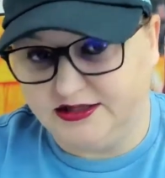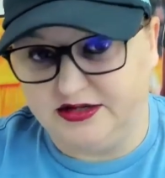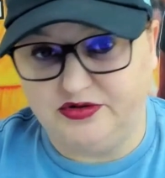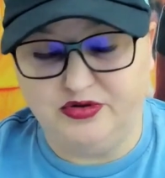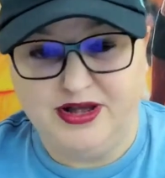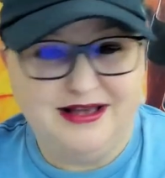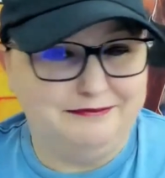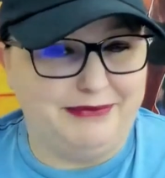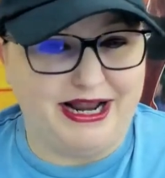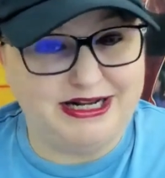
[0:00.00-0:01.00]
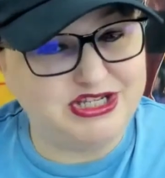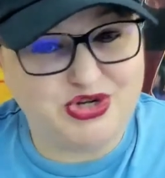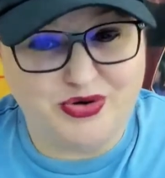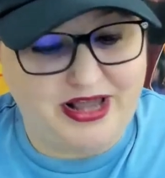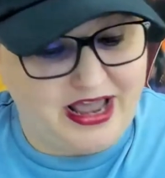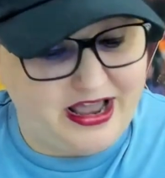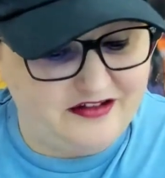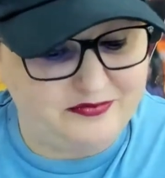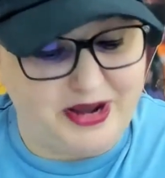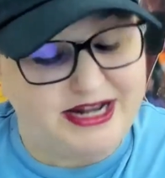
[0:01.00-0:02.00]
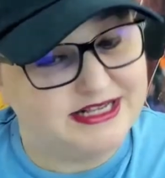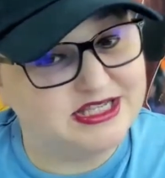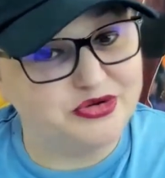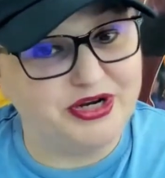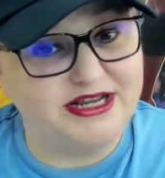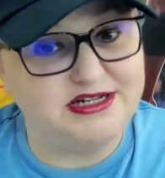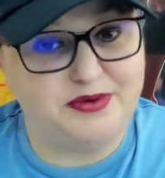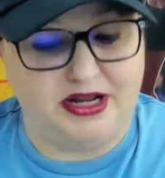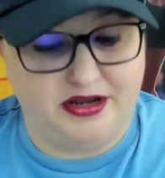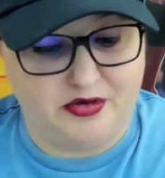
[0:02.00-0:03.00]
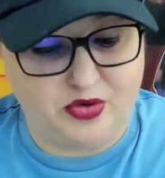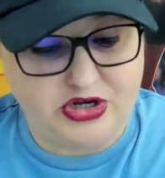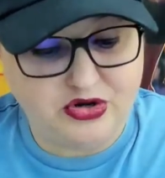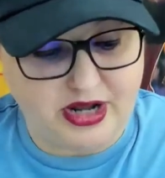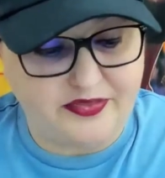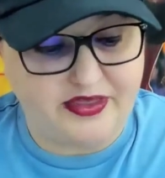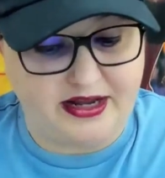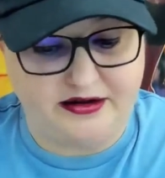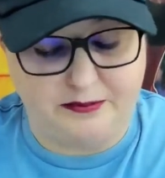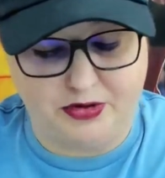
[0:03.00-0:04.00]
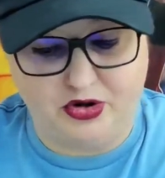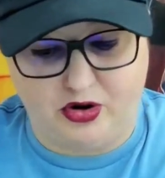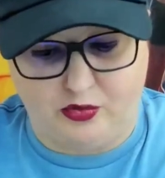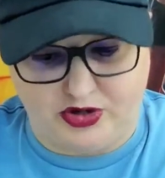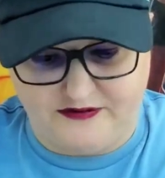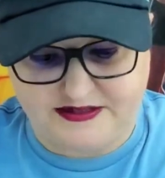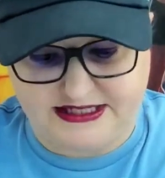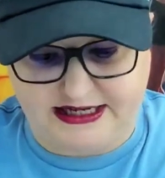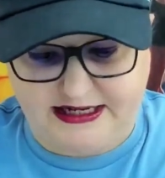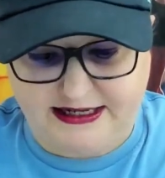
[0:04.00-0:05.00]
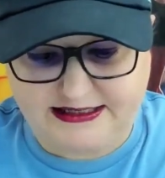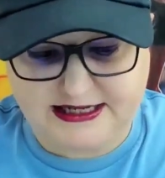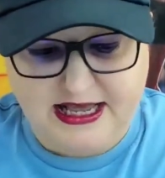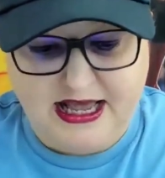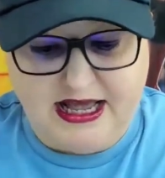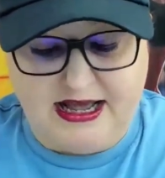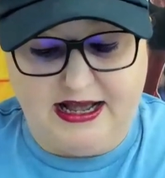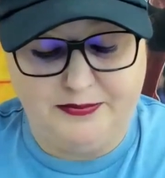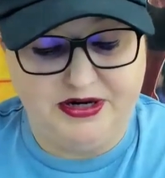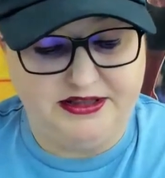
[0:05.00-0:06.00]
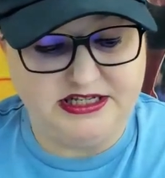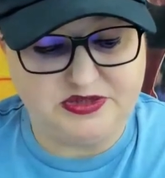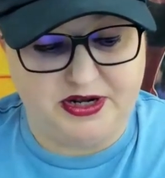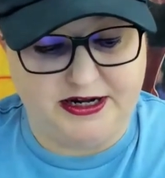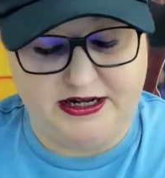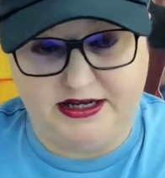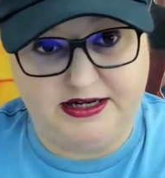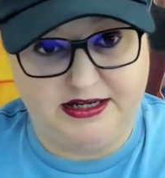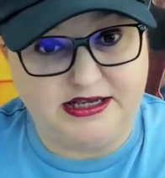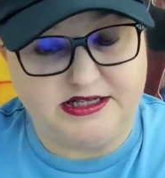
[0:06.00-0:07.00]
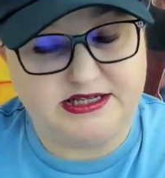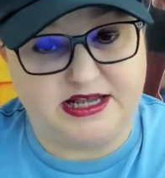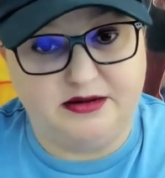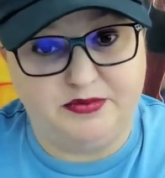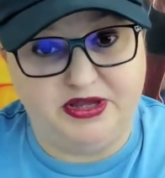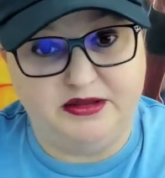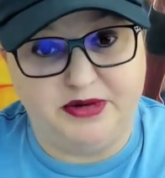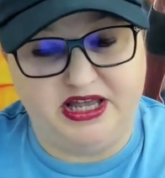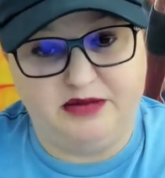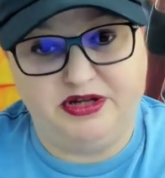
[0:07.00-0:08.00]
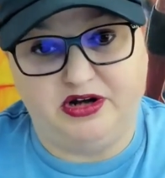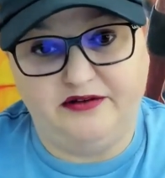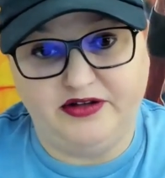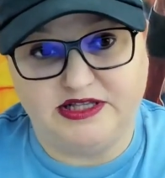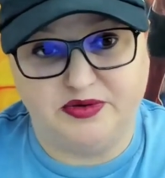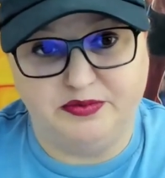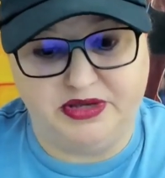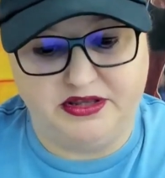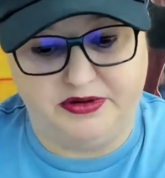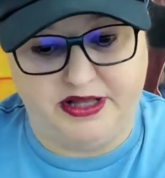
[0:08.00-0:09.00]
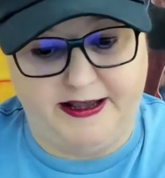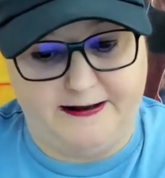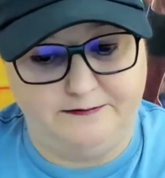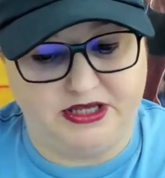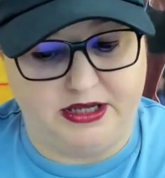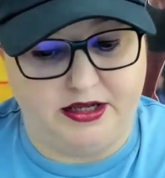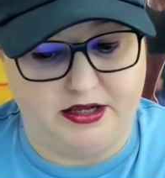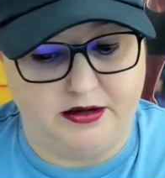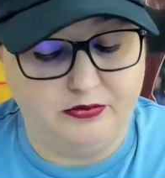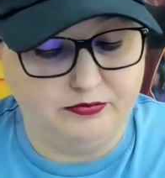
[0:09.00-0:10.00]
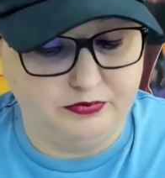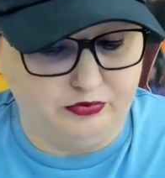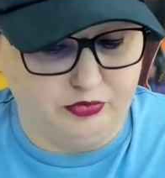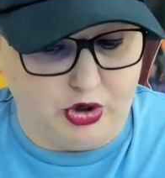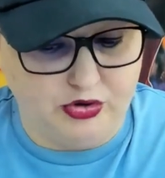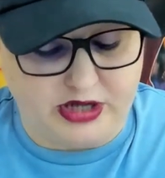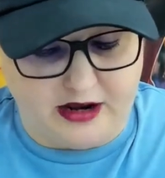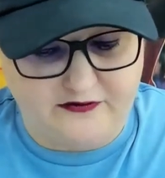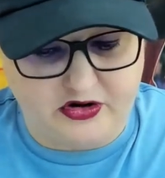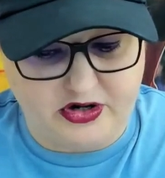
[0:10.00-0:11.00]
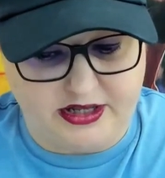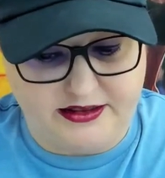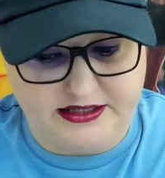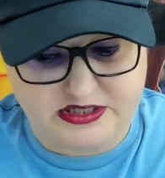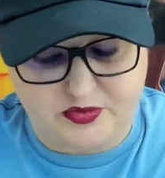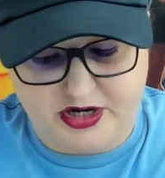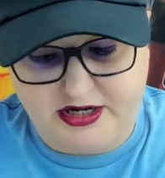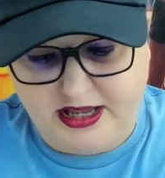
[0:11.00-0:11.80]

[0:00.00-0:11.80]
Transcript: to -2.5, -3, depending on when you got that number or when you've seen it. But in this one, it is going to be the Miami Dolphins will be the play. The road cover in this one,